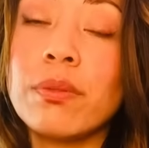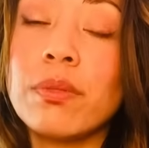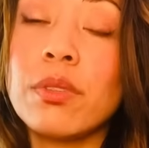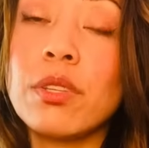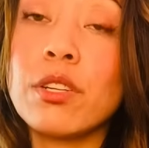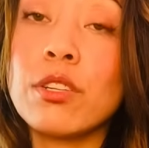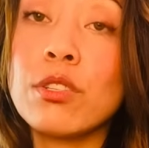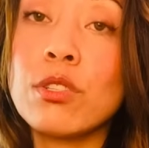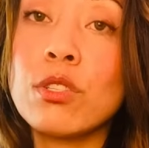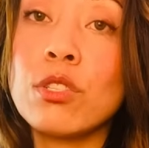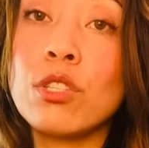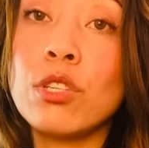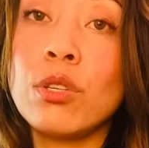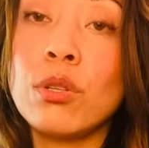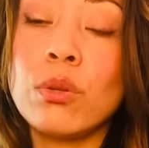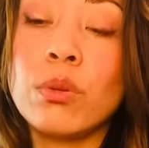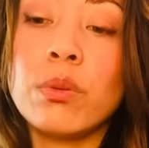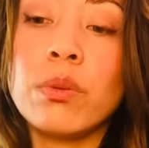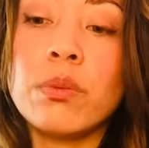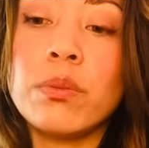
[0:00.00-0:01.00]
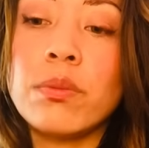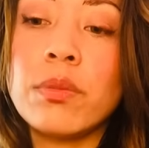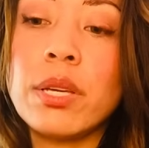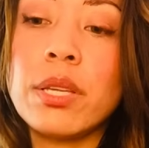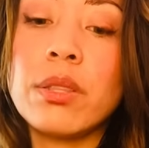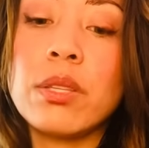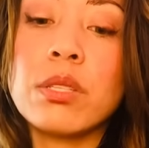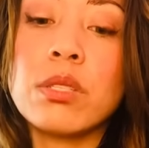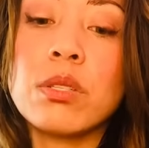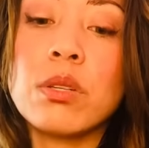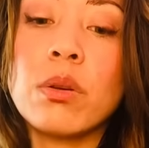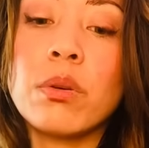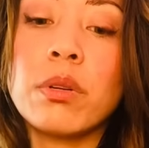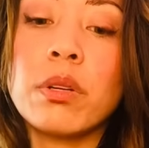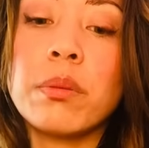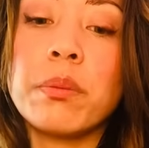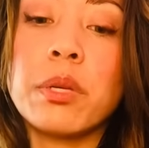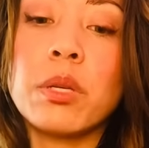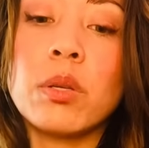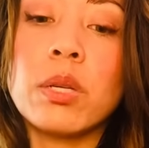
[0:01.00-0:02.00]
There's two in this no
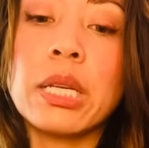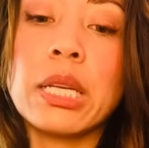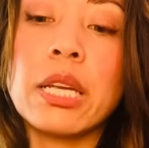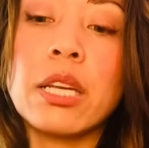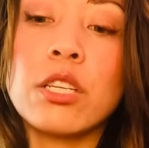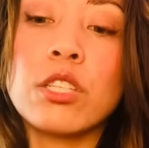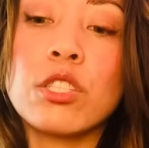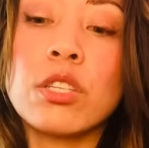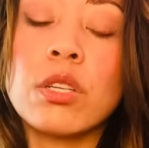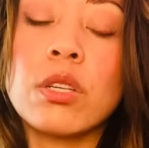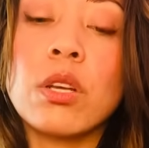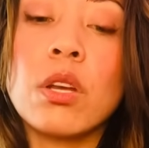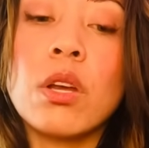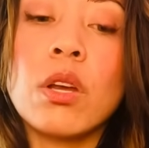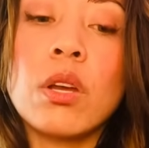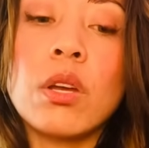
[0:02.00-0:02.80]
communication.